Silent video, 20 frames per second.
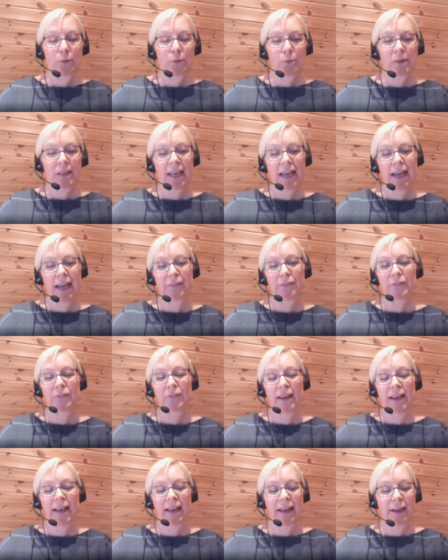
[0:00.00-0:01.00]
we have
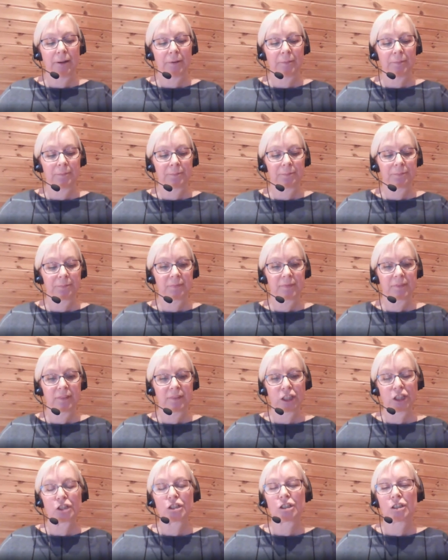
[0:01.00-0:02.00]
um,
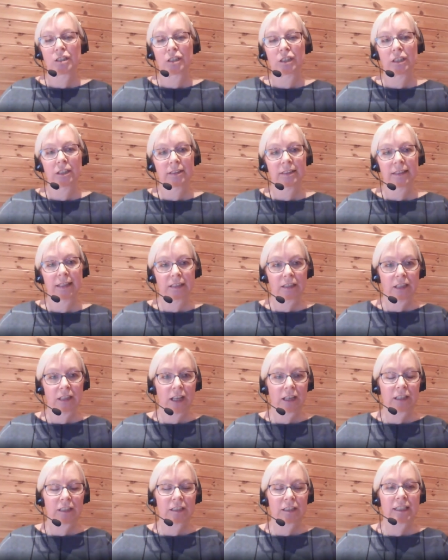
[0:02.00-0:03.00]
digital
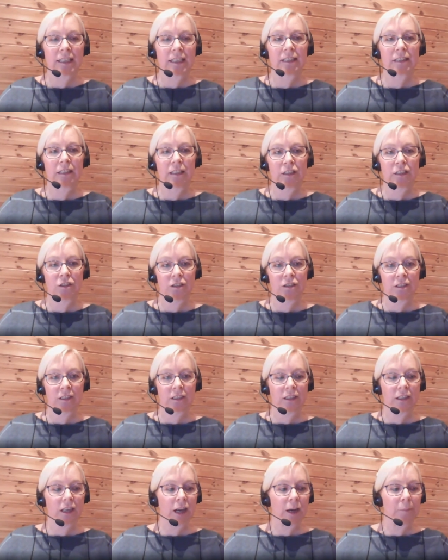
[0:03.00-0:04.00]
technology and
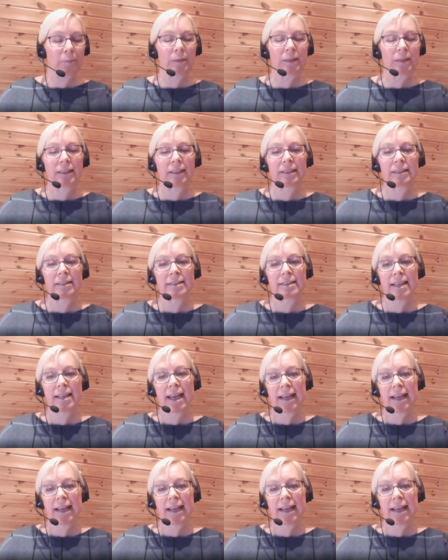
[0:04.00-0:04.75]
digital competence